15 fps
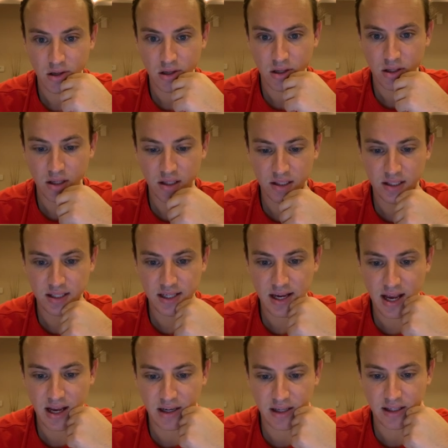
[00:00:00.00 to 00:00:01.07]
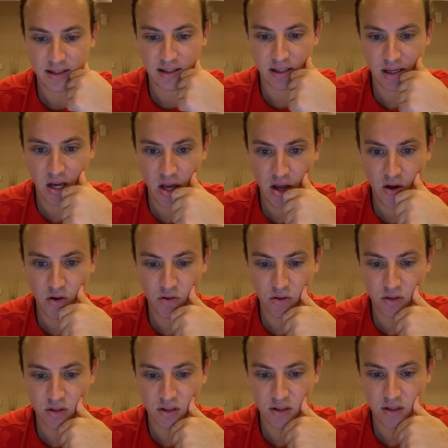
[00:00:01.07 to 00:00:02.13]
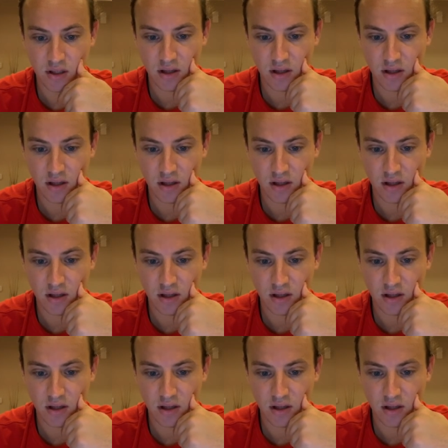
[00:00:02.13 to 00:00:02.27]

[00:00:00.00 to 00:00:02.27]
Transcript: Let's see anything else.